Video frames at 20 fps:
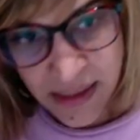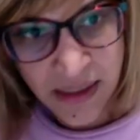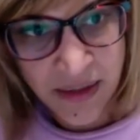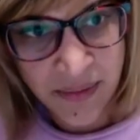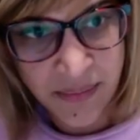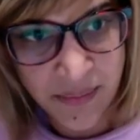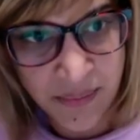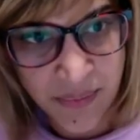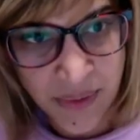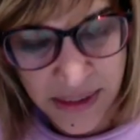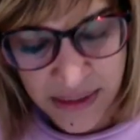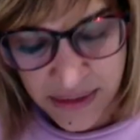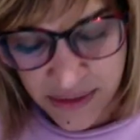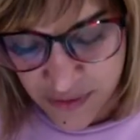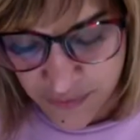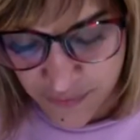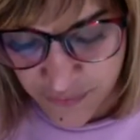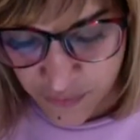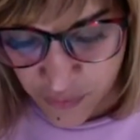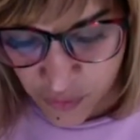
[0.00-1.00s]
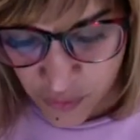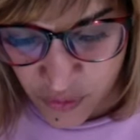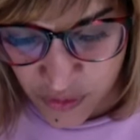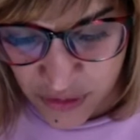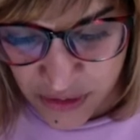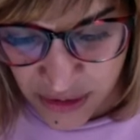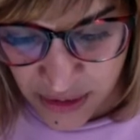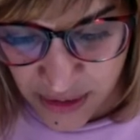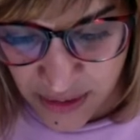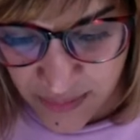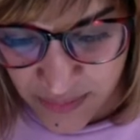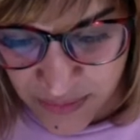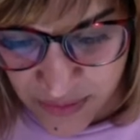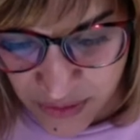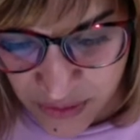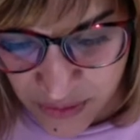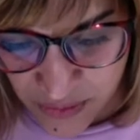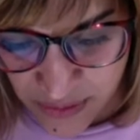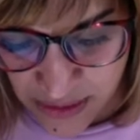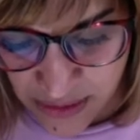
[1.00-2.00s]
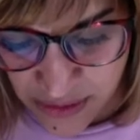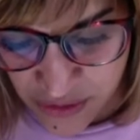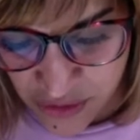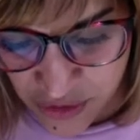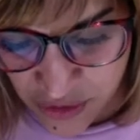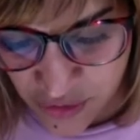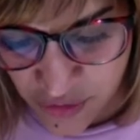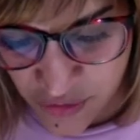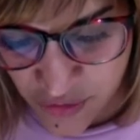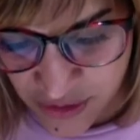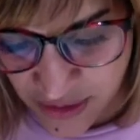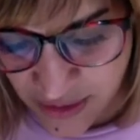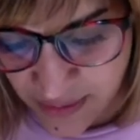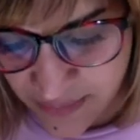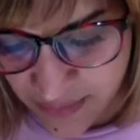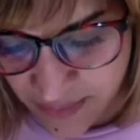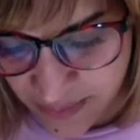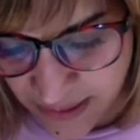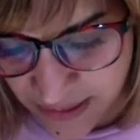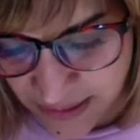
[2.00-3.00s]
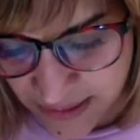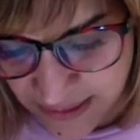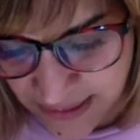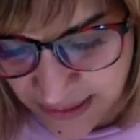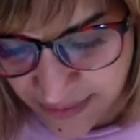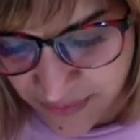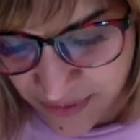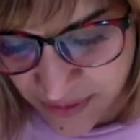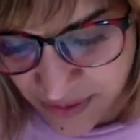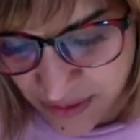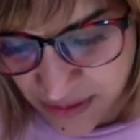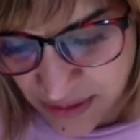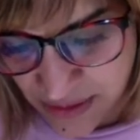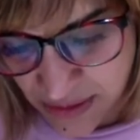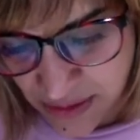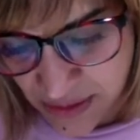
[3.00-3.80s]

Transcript: minus 4 times 2 times minus 7